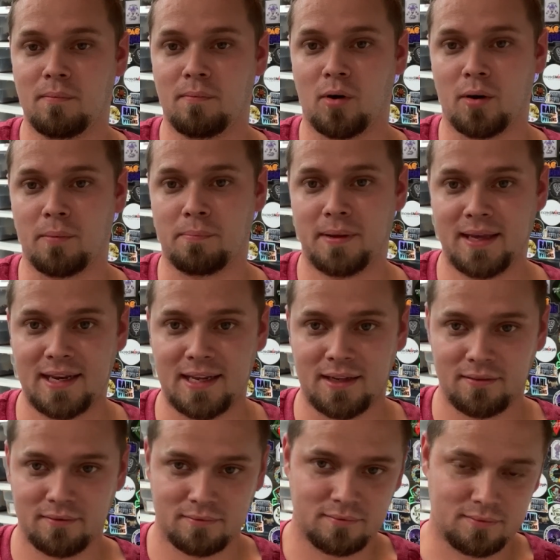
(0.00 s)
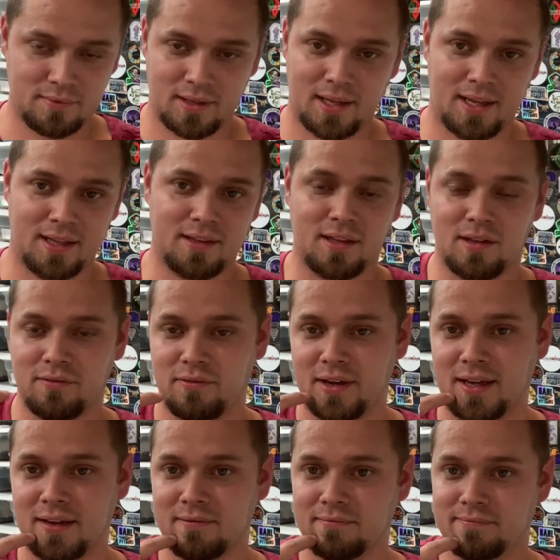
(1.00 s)
Brought Penny into the
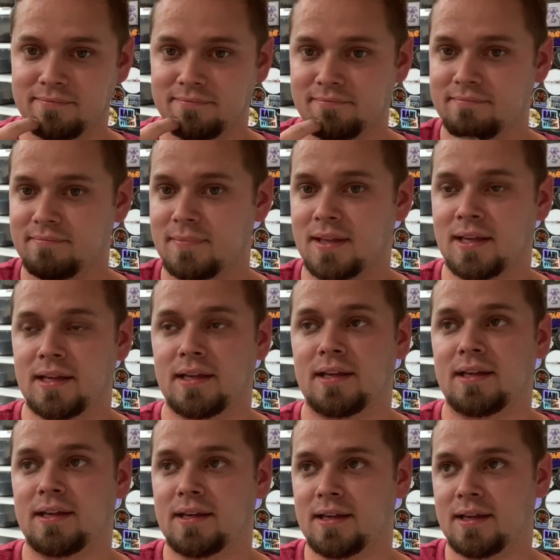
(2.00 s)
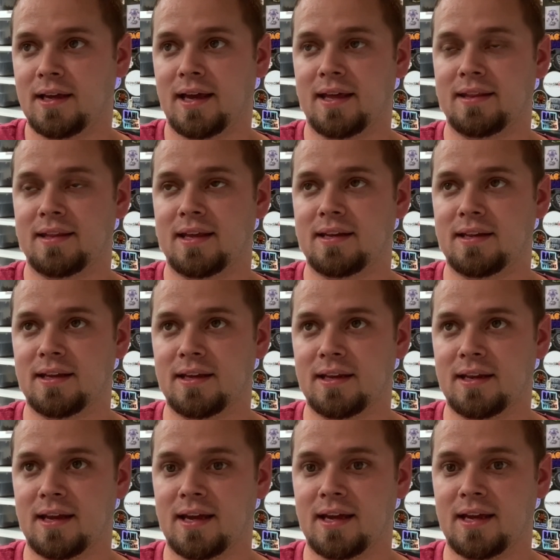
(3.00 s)
vet, and they
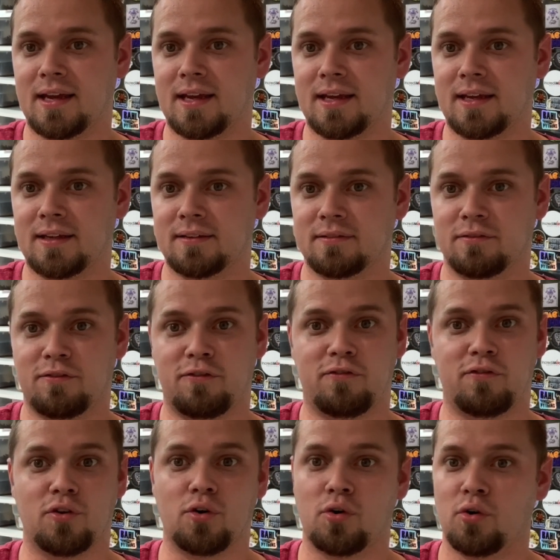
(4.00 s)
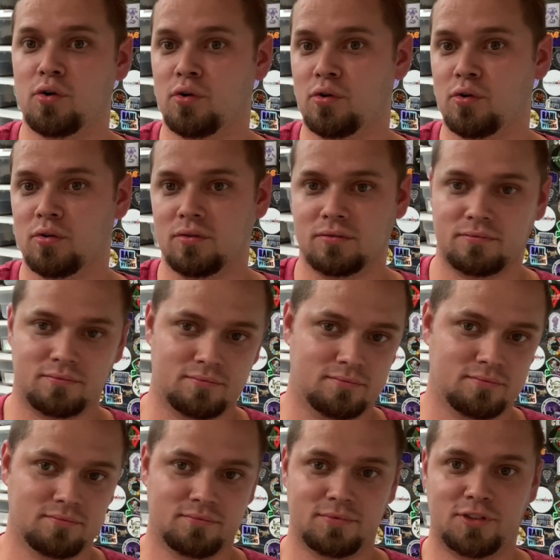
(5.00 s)
did a full
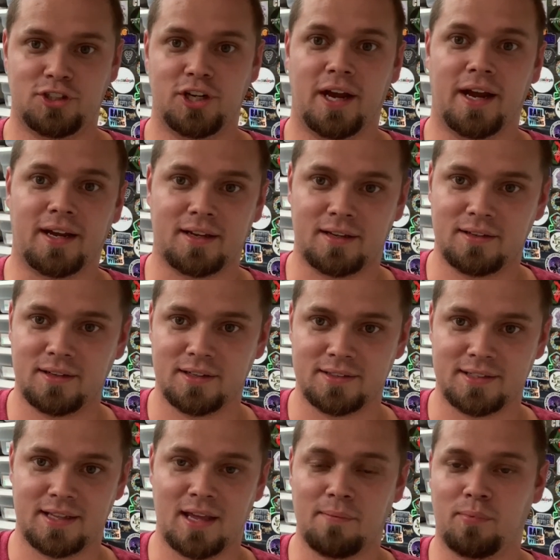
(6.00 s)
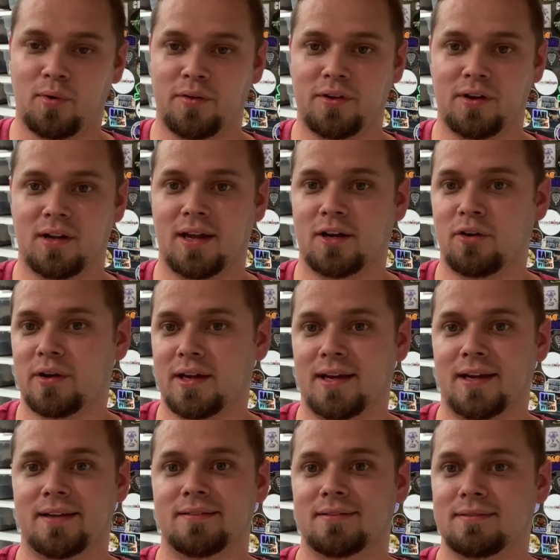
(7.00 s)
check because at that point they're like,
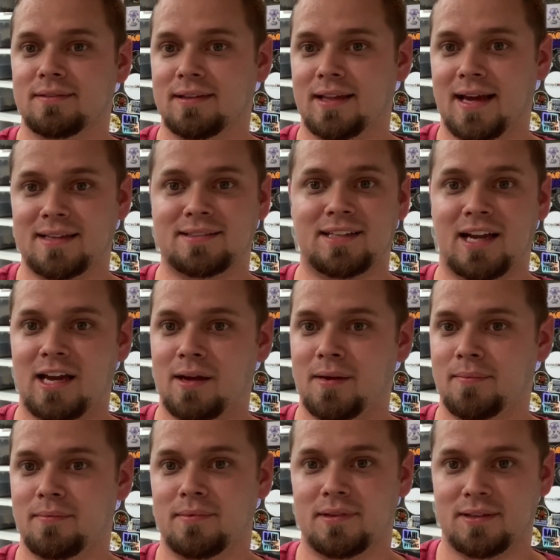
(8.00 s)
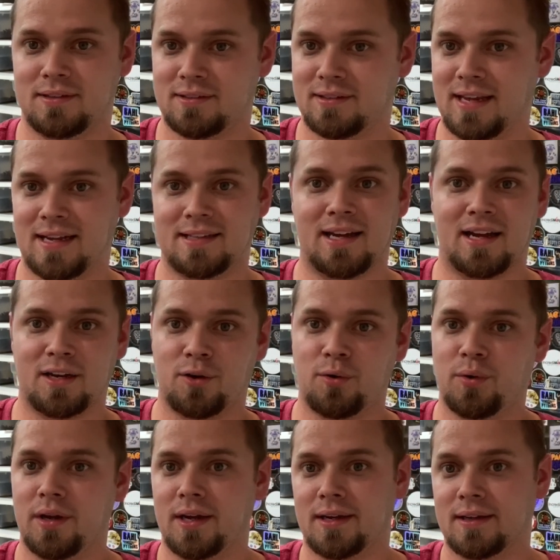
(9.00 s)
okay, last time Snake died
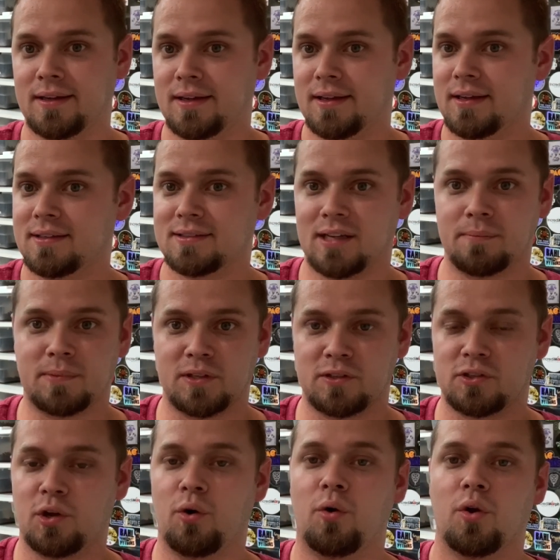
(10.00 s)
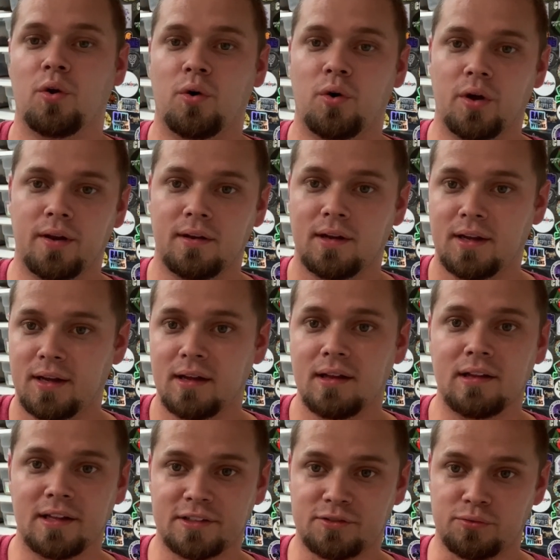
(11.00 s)
quick, something's going on.
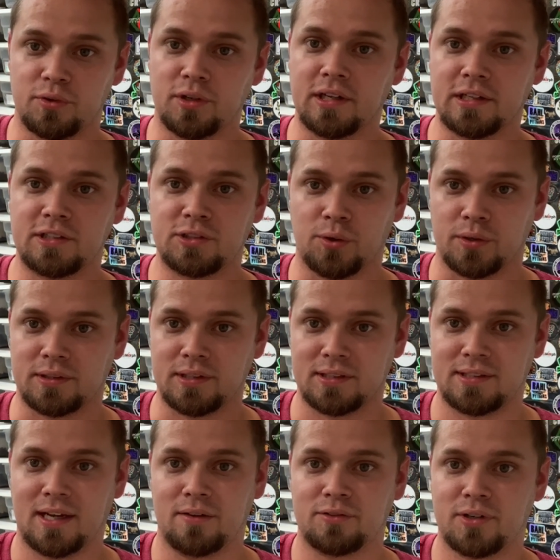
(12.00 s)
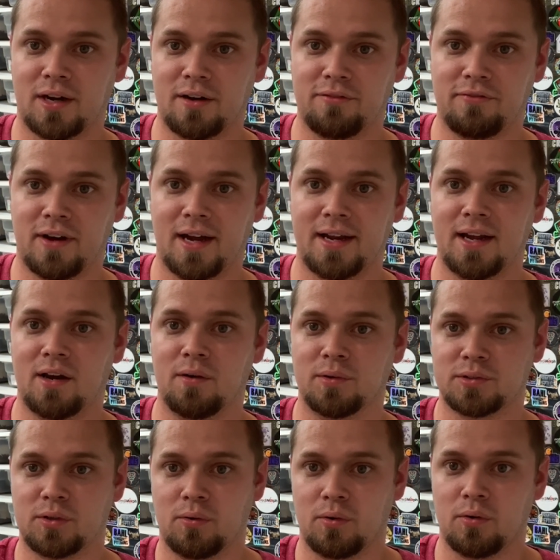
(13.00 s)
Let's really sort this out and try to find out
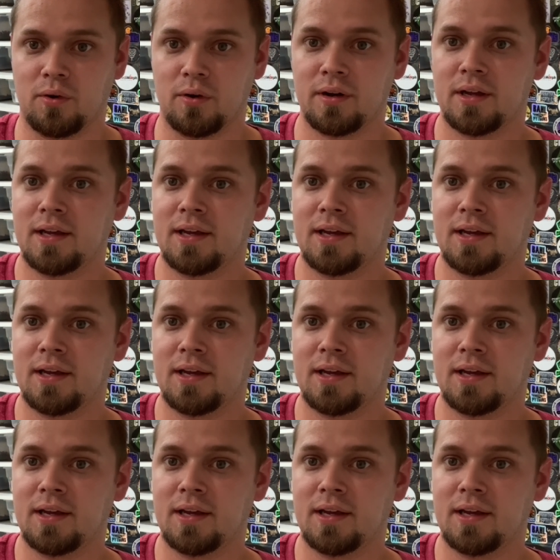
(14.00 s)
what's going on.